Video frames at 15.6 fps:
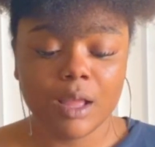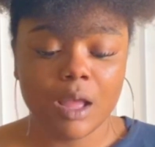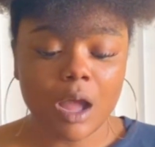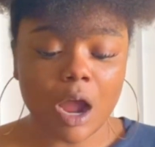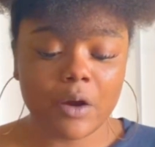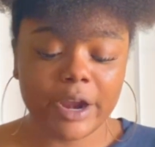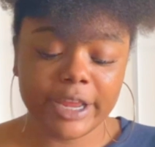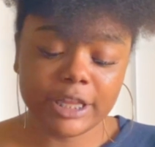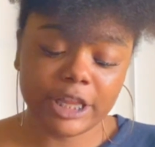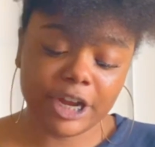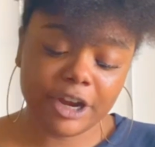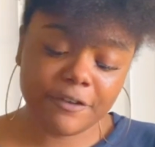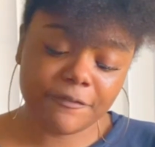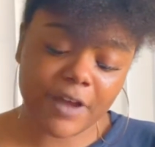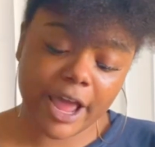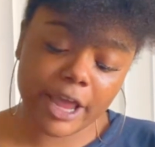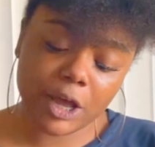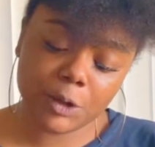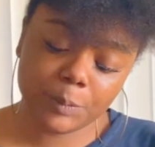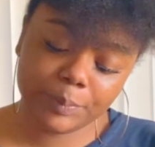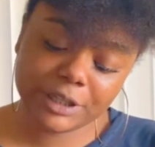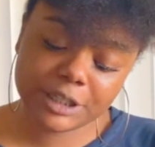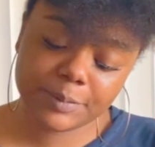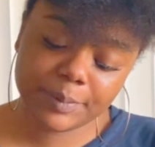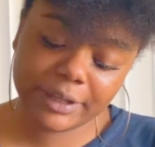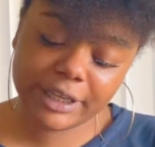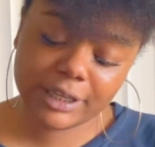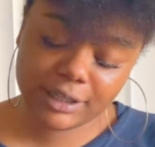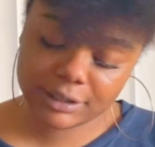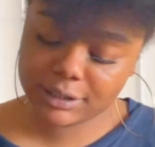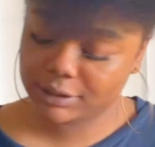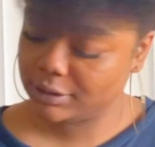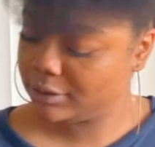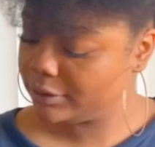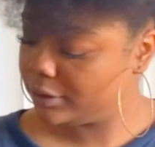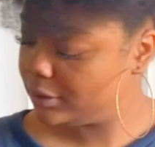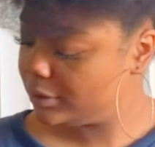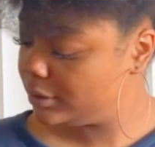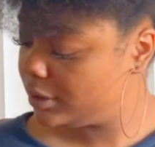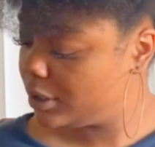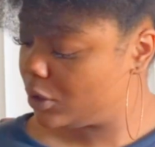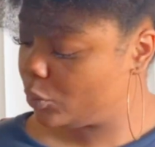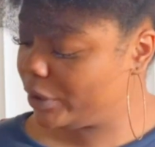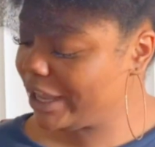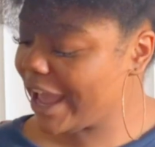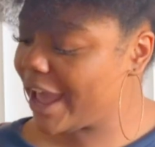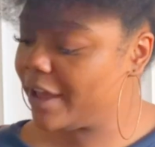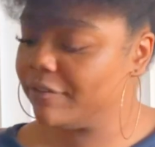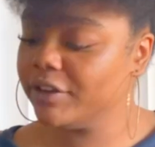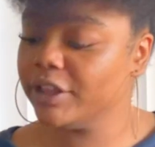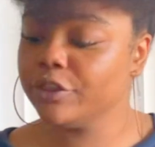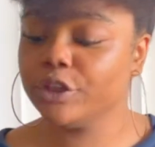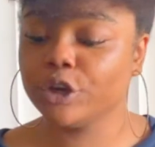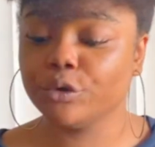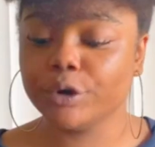All right, clarify hopeless, please. We have the